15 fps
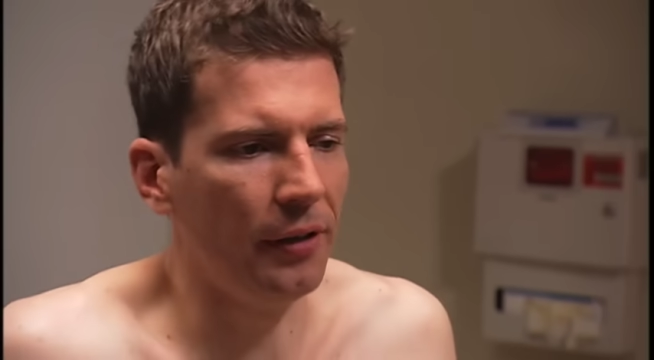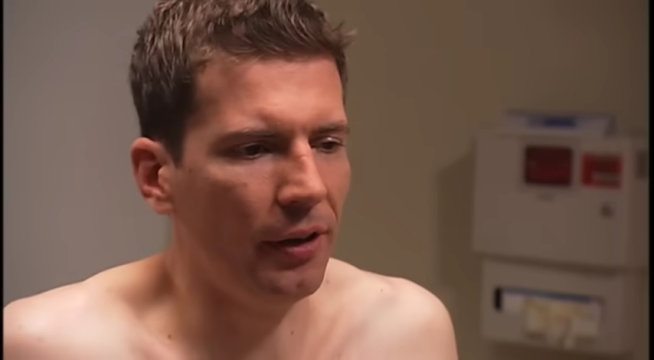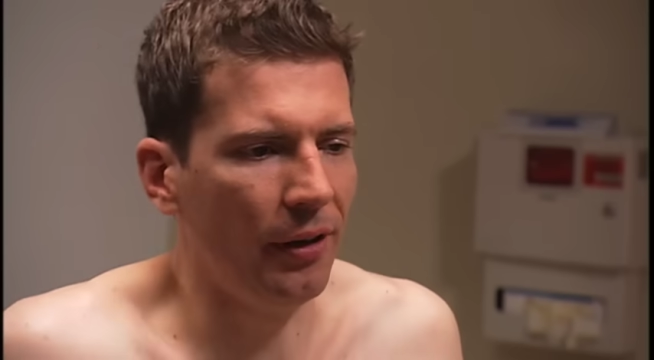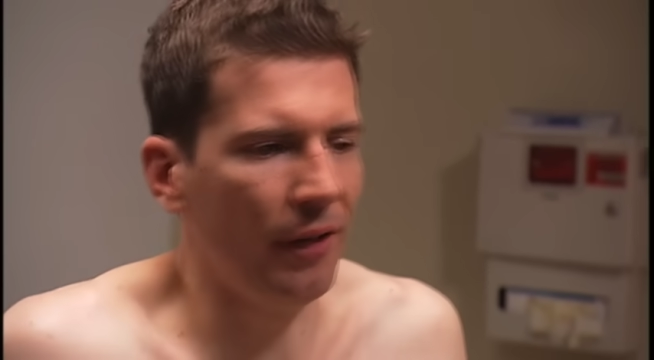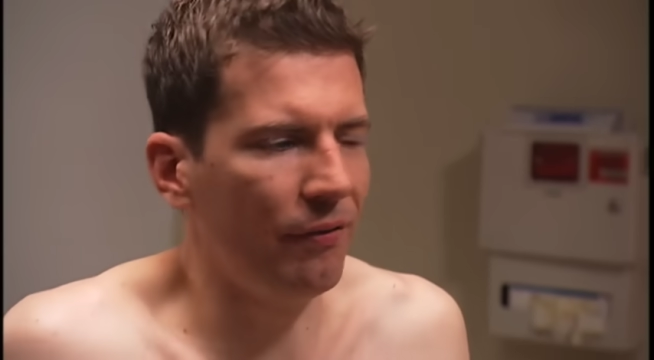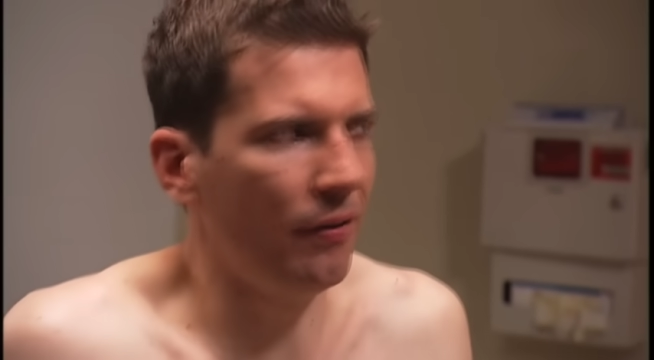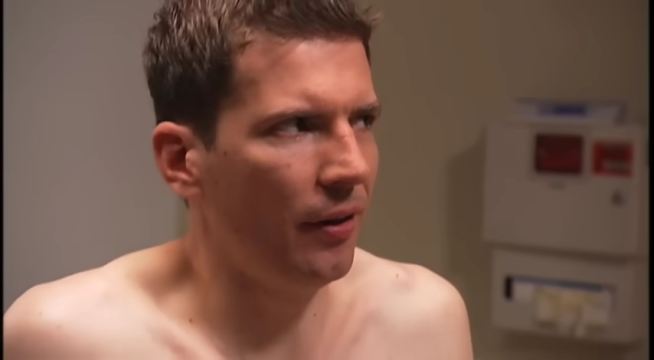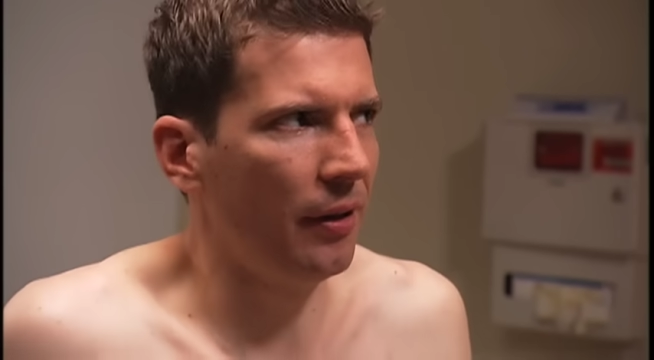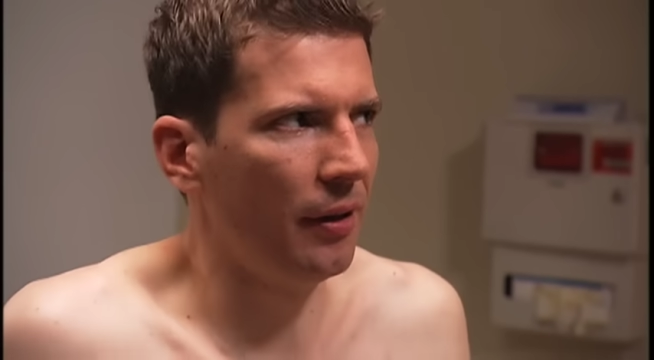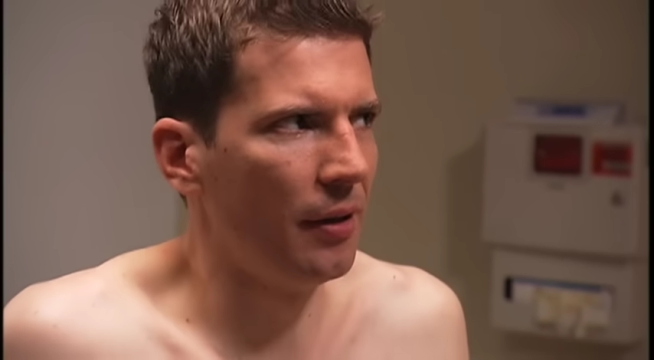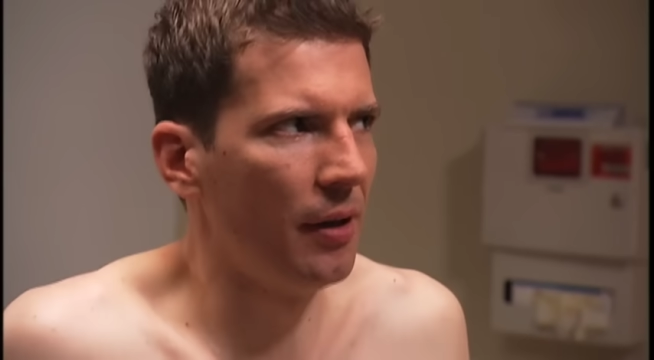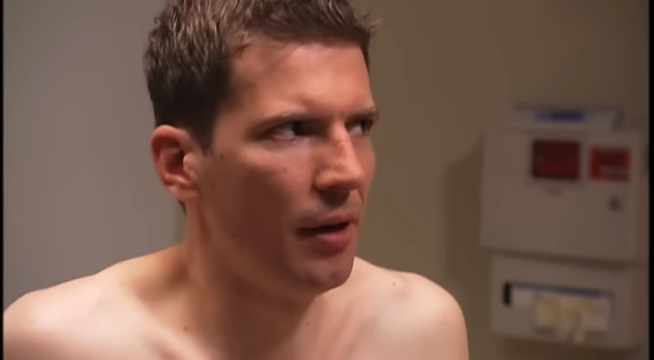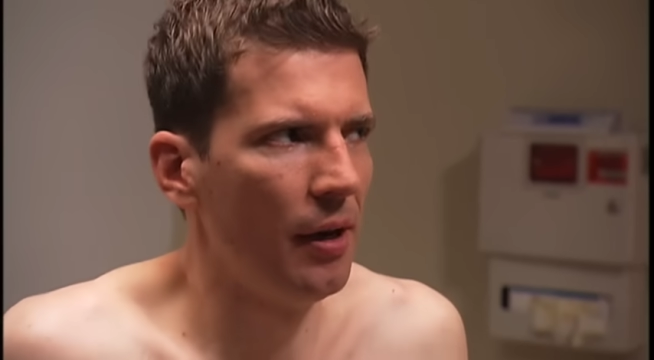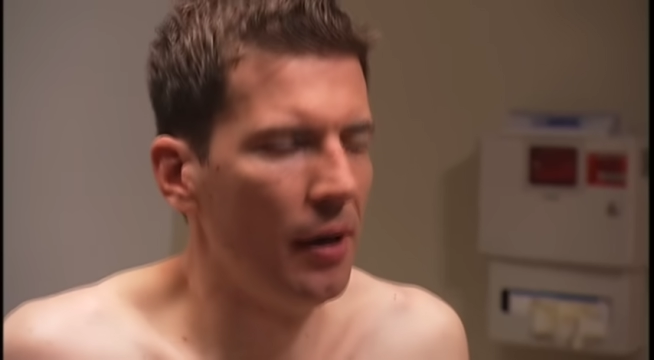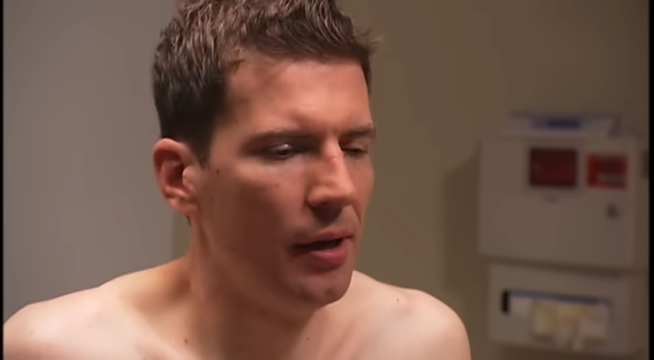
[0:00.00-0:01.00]
there, I've uh,
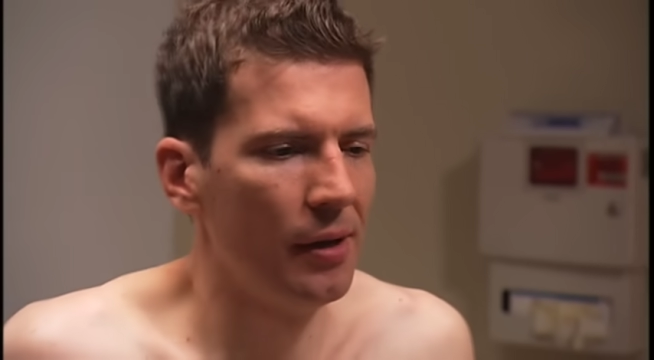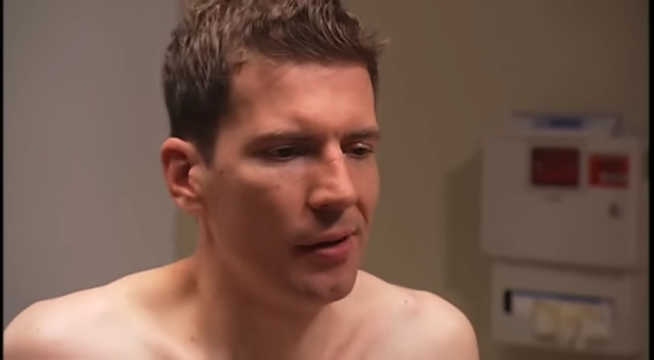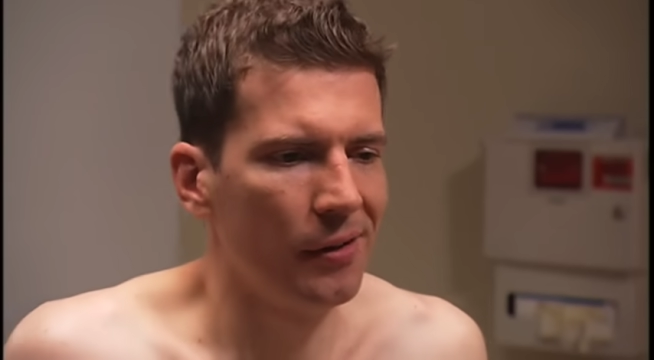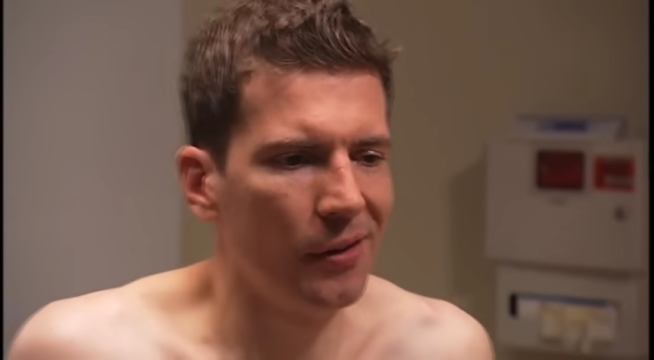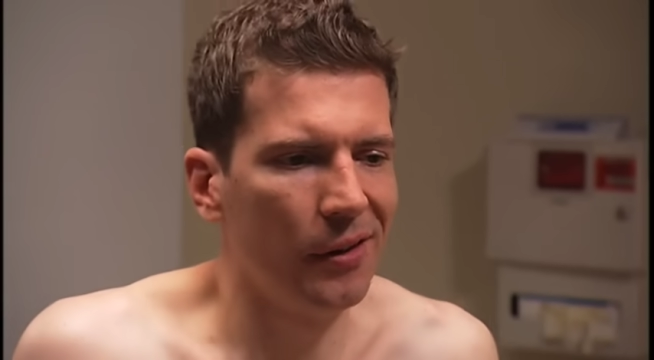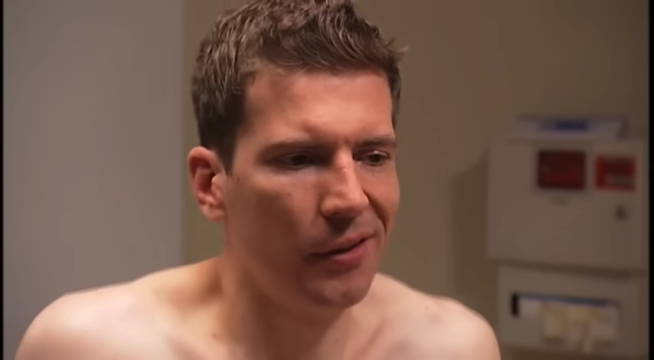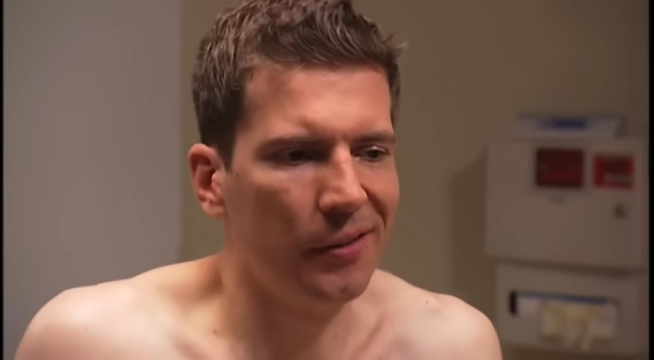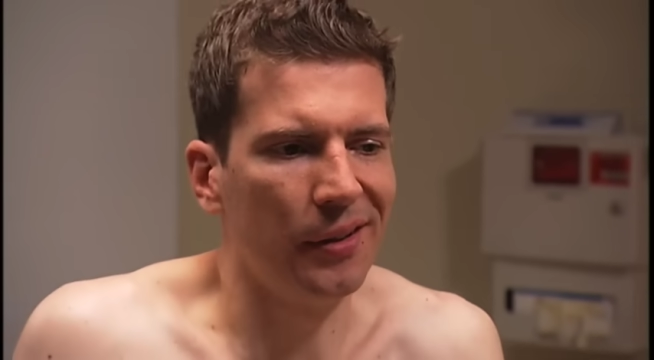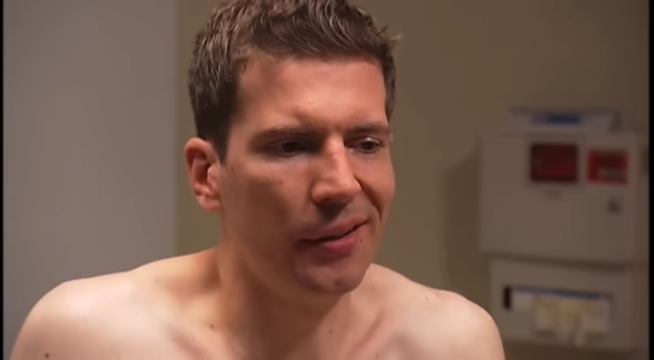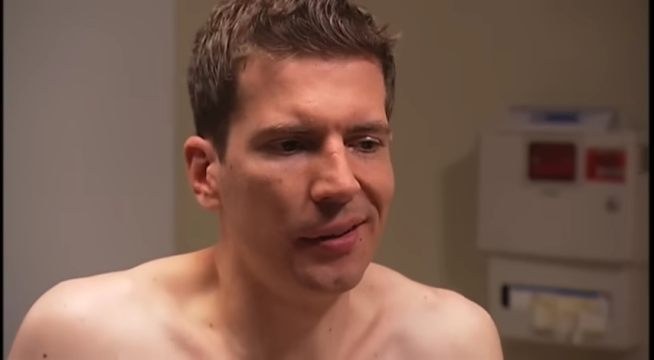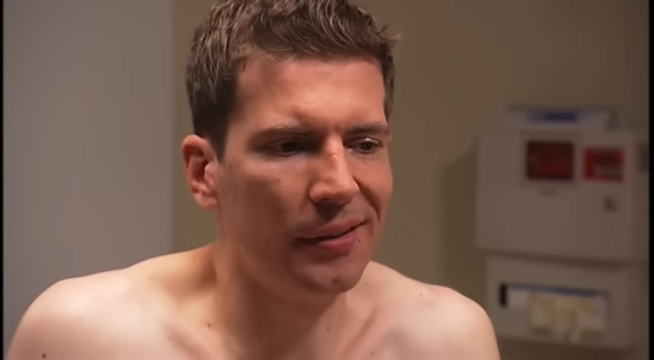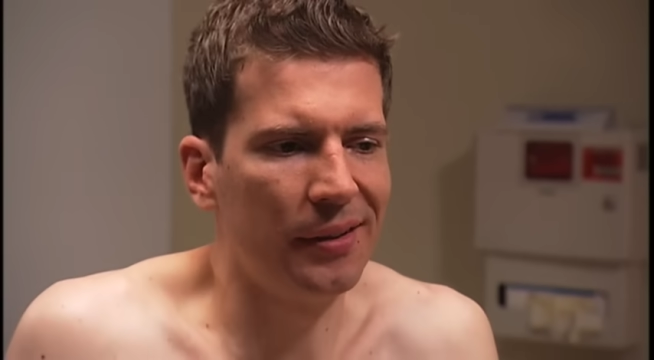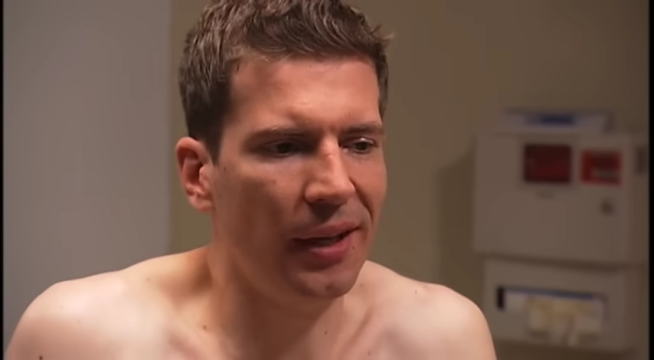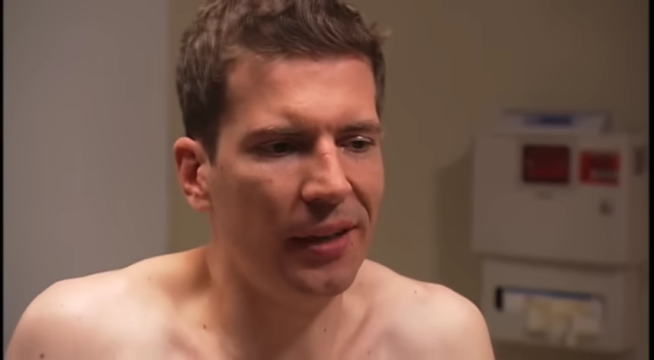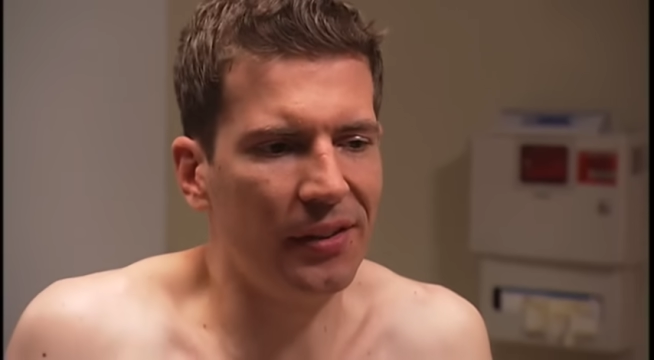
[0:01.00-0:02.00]
heard the
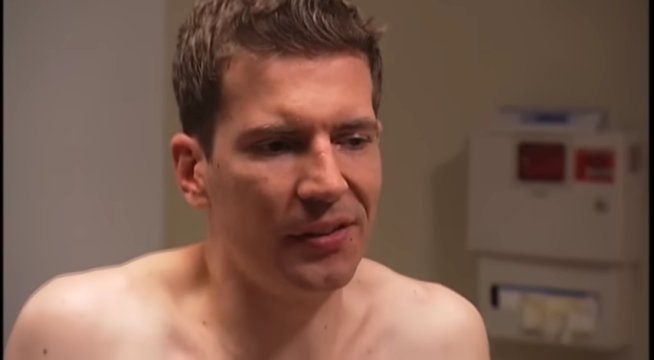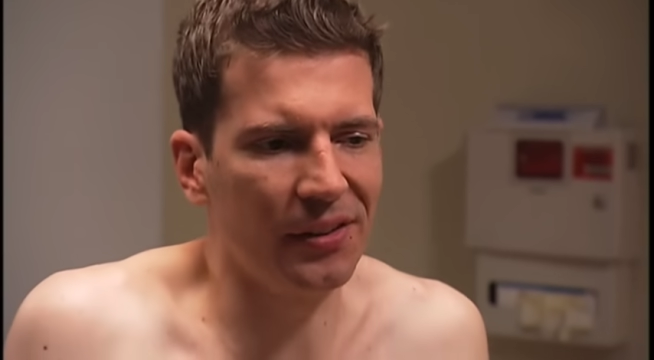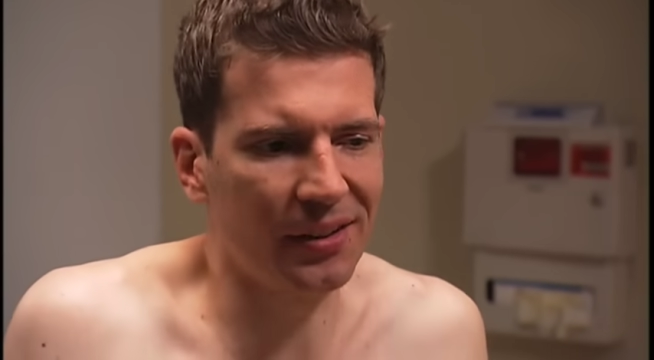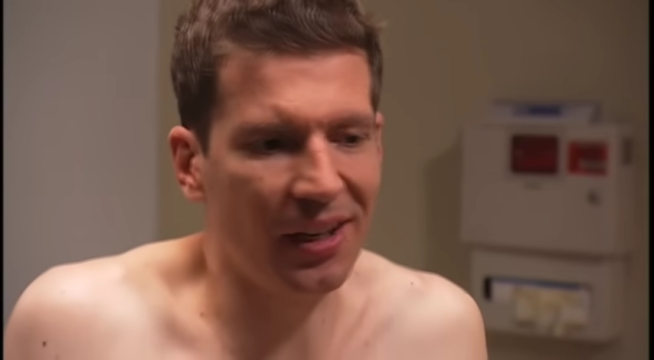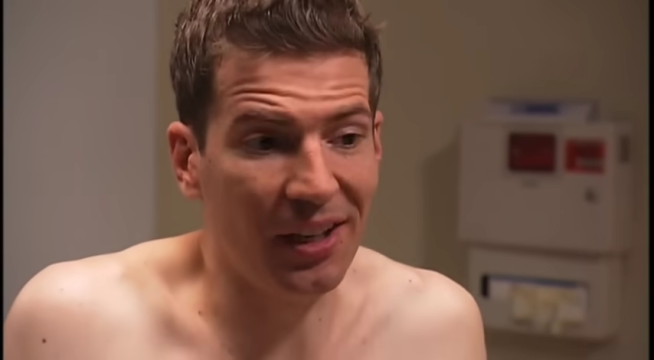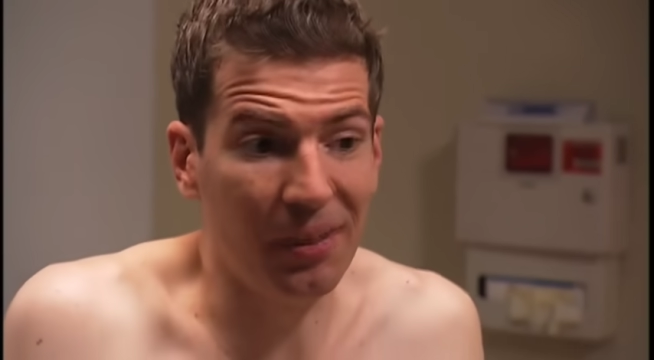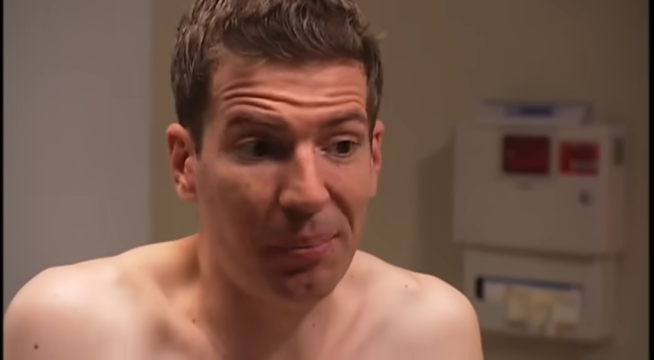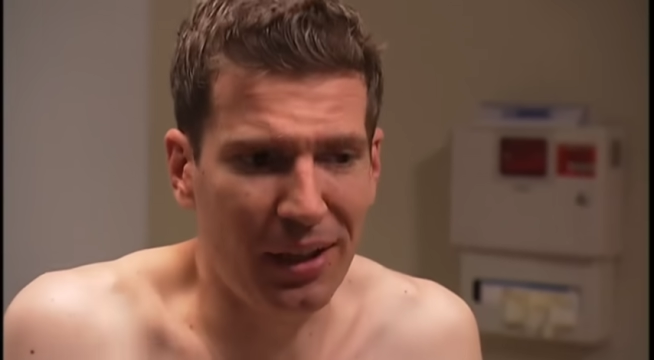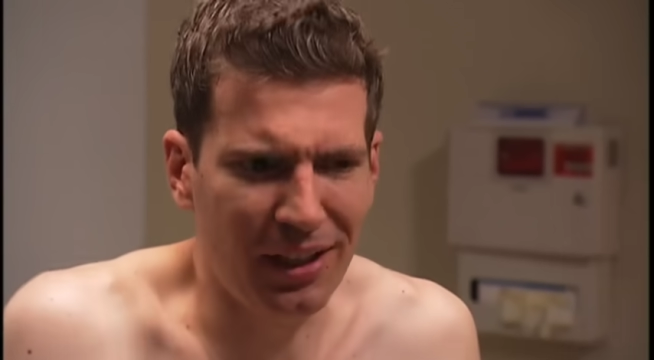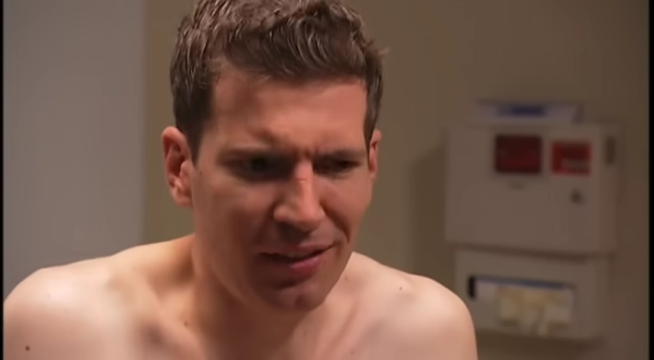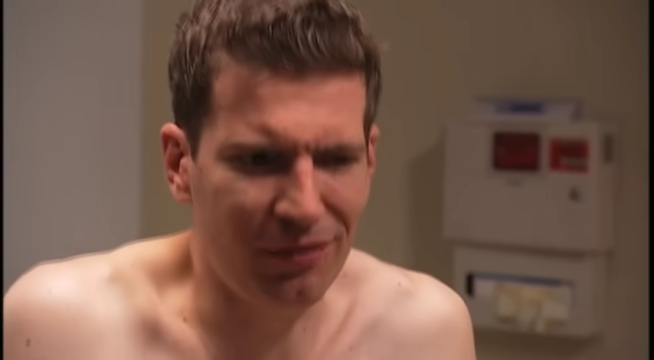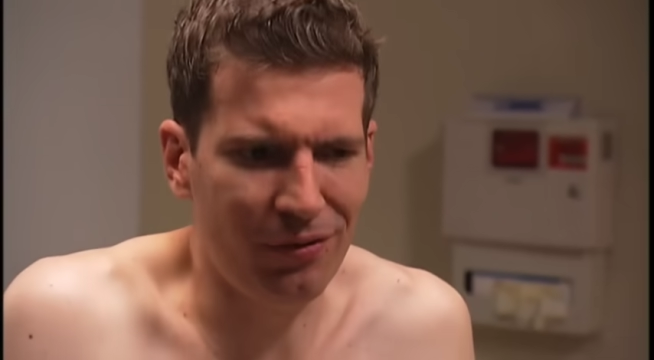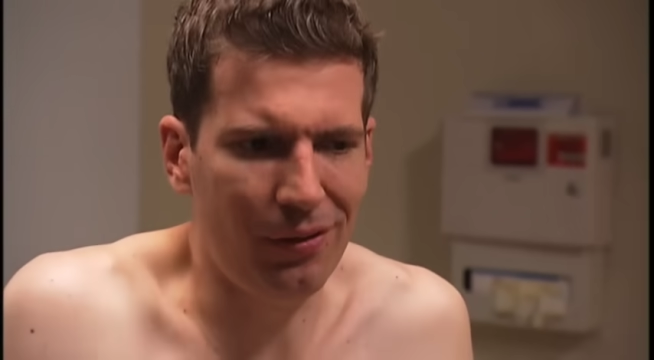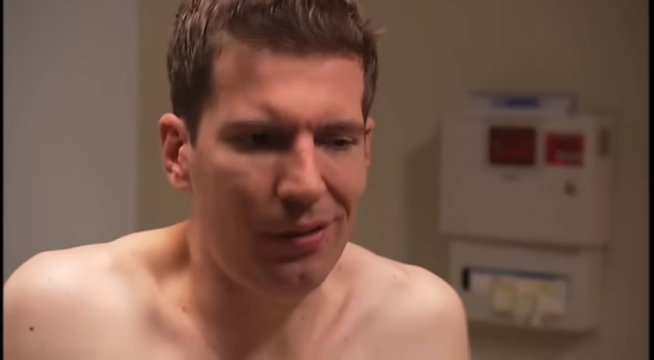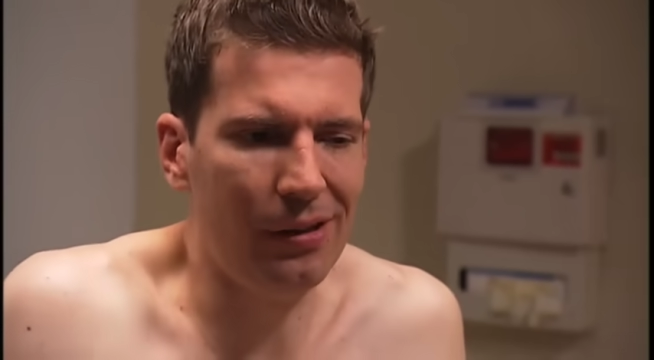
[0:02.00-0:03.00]
test is kind of painful.